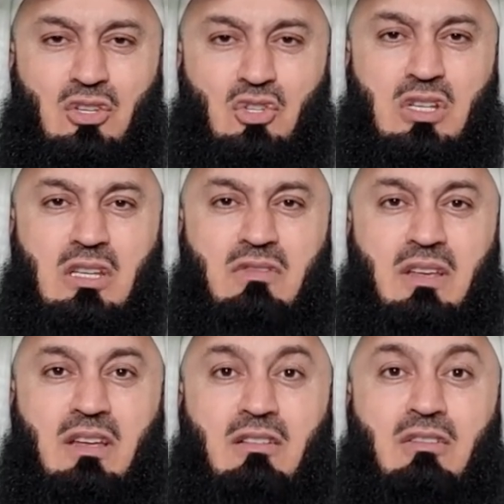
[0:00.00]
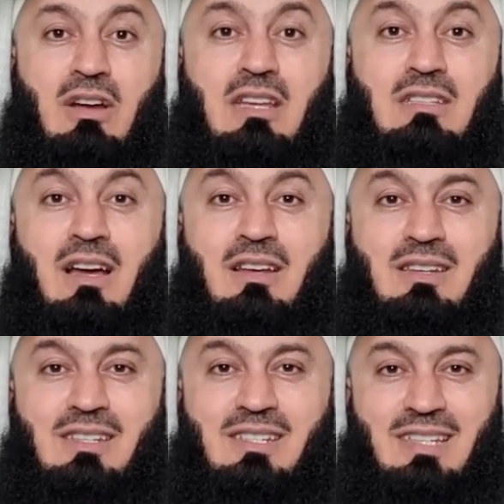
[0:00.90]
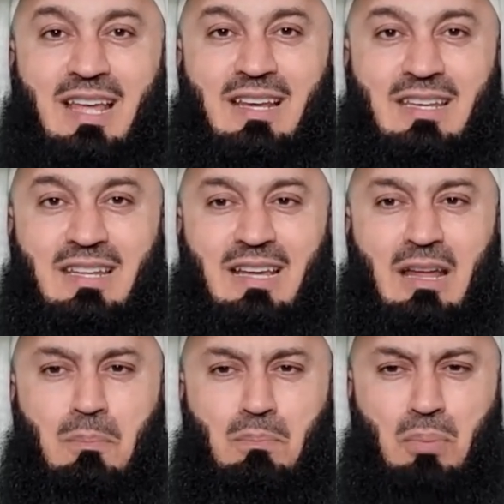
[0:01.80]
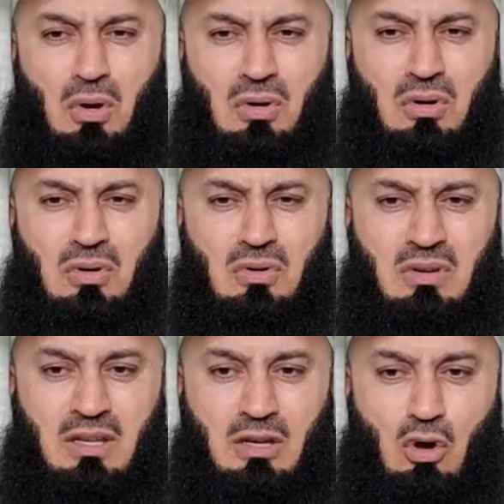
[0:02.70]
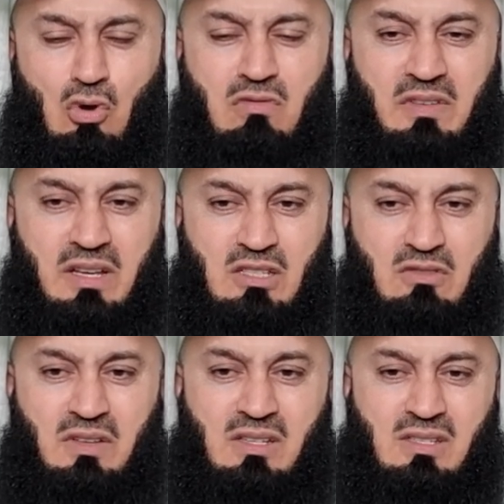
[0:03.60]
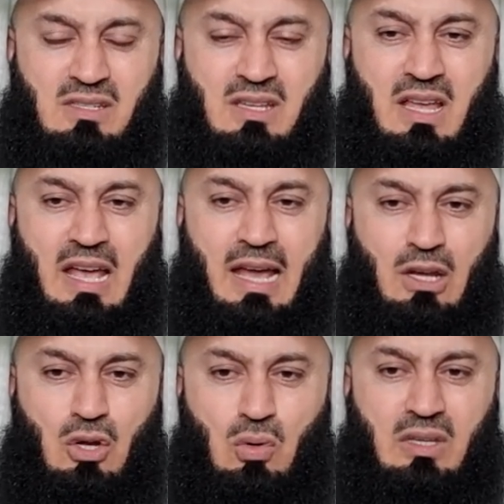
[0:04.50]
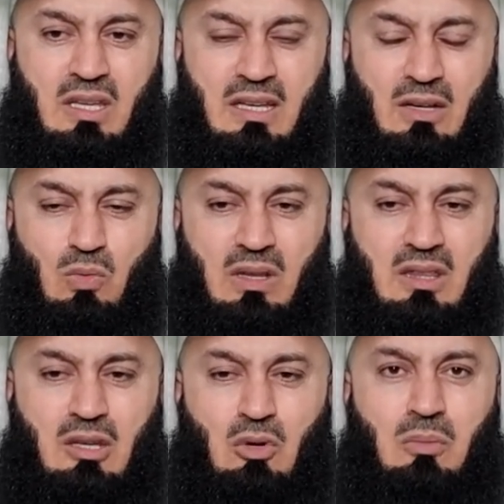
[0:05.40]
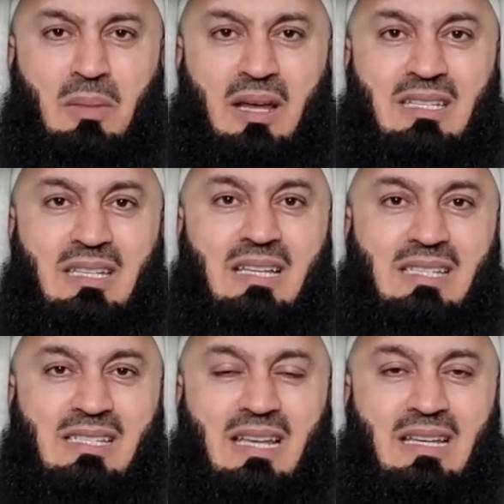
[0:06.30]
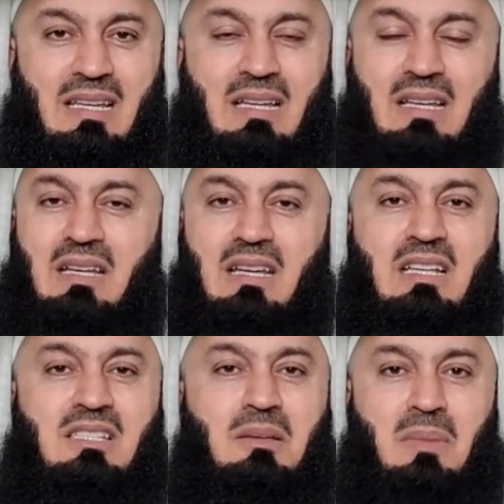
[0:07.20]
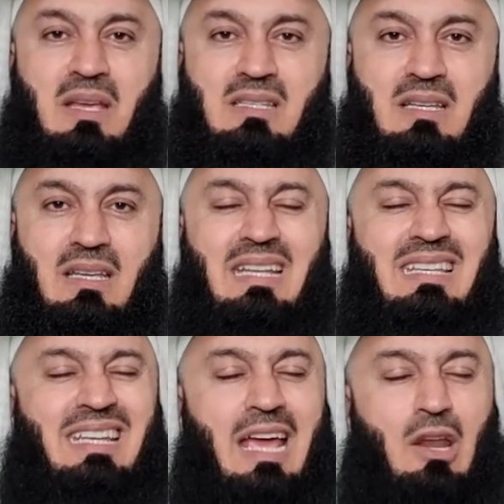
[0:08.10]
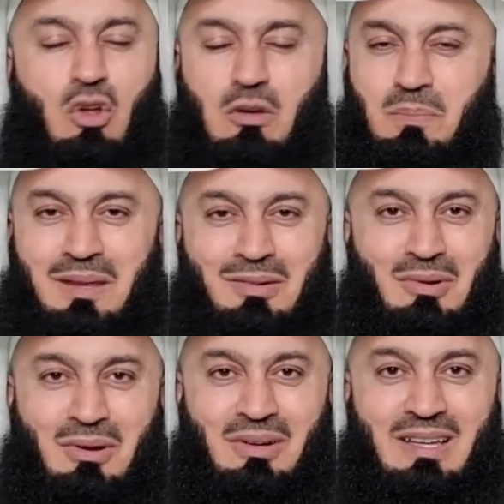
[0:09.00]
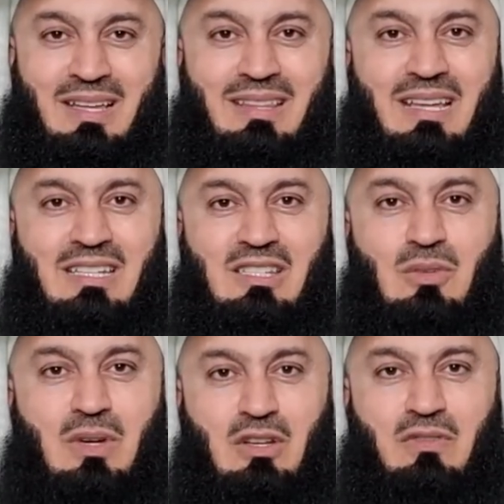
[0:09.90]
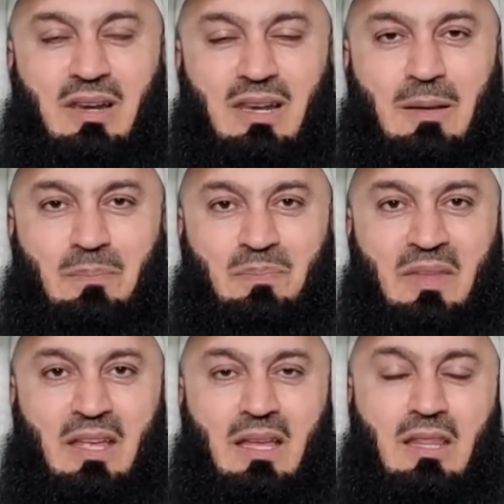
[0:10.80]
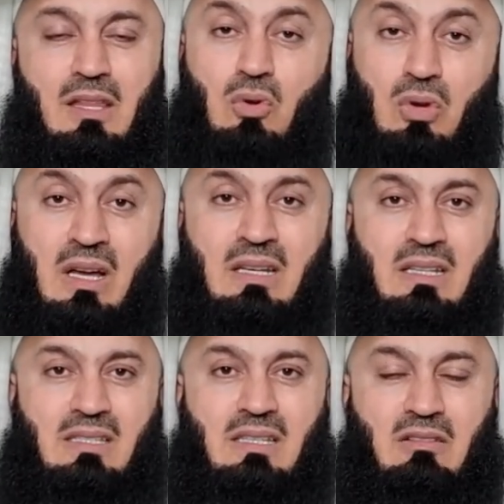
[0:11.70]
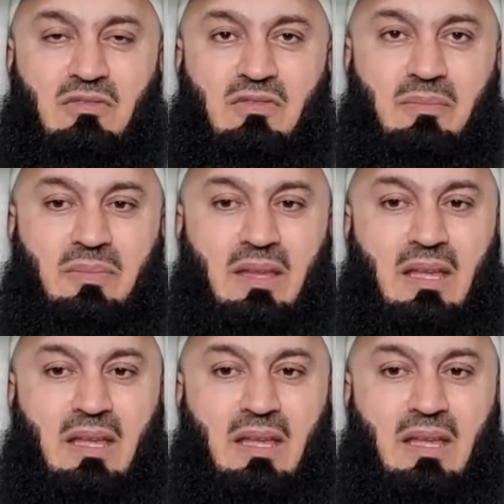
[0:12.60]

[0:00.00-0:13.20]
achieving great understanding and pondering over its verses and looking at what the Almighty has said. It's amazing. It cannot be wrong. That is the word of Allah. The Quran itself,